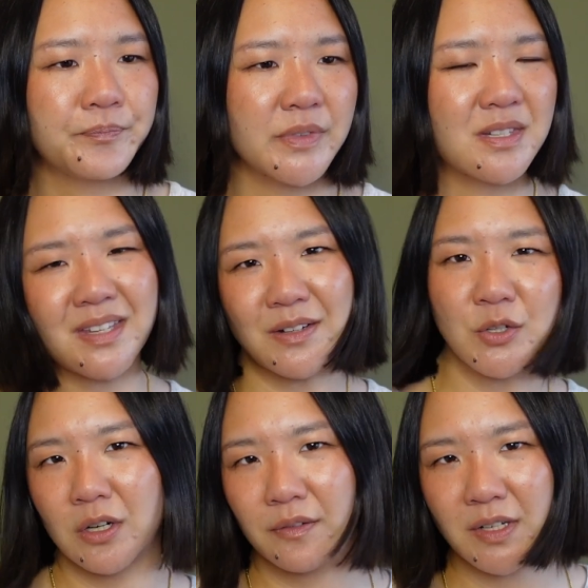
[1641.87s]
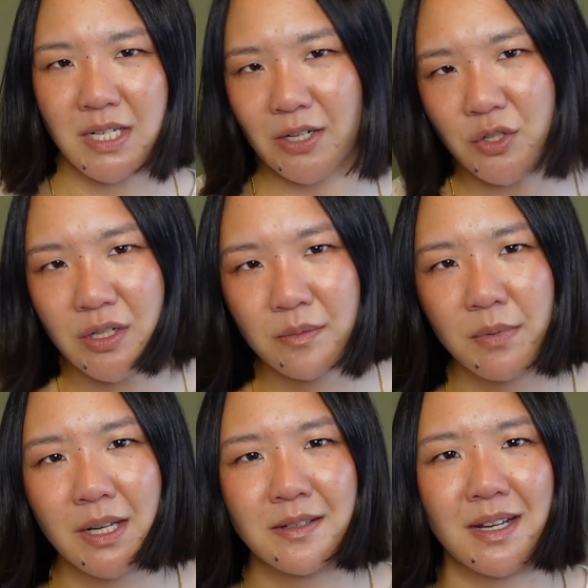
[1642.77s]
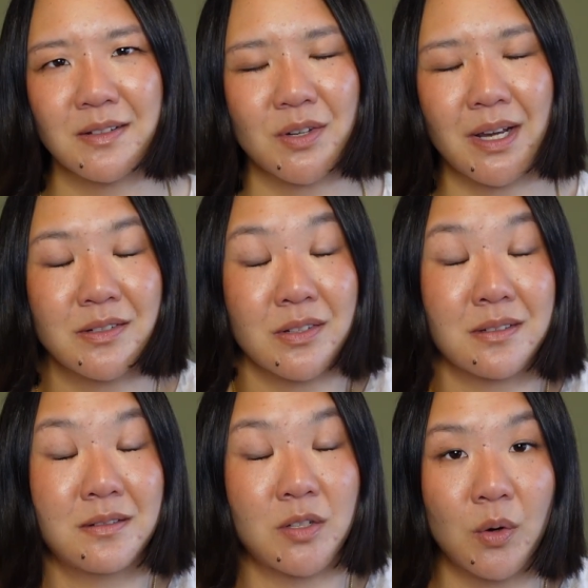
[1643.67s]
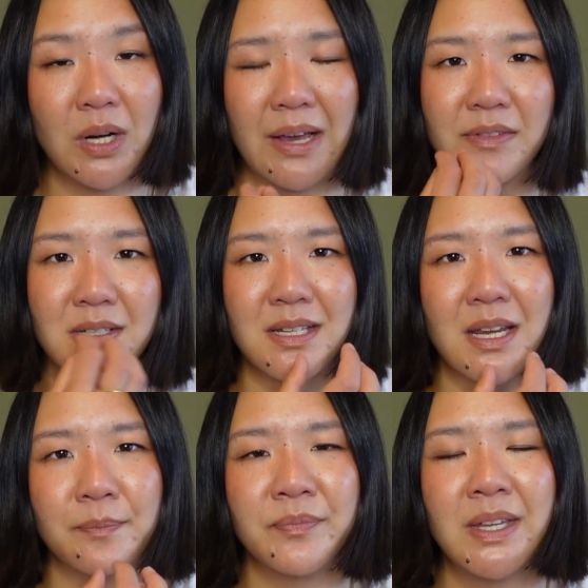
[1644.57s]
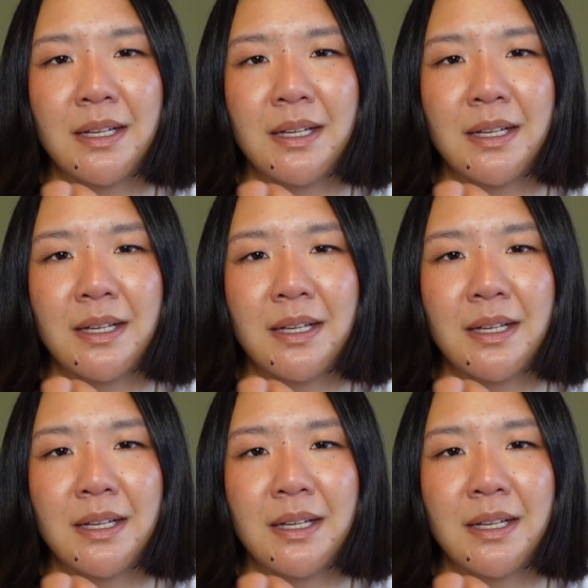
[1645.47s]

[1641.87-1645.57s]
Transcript: center of attention because I just don't have the same